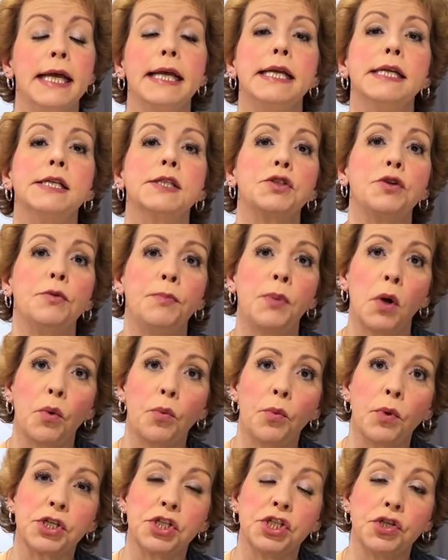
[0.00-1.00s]
is to put
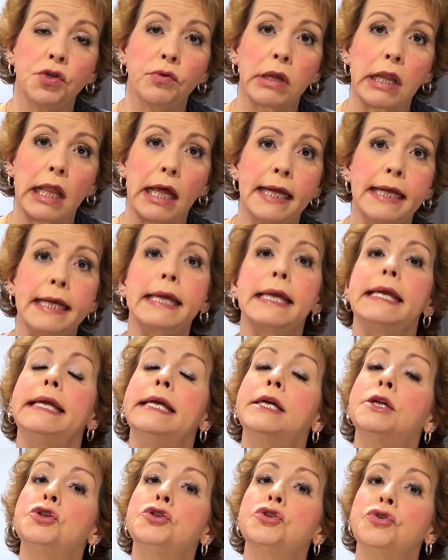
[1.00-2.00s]
what you like
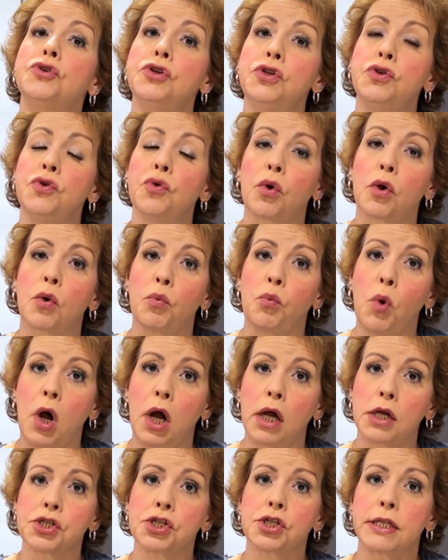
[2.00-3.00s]
into your
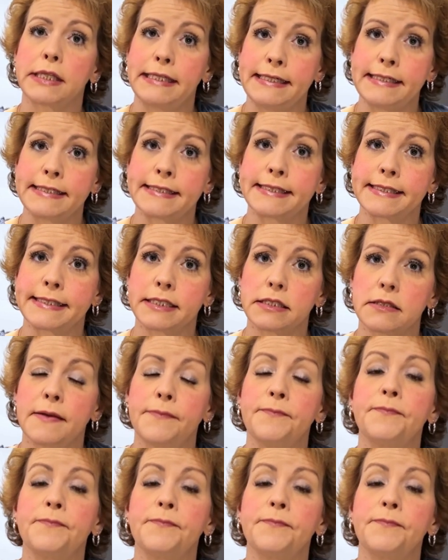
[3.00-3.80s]
watch list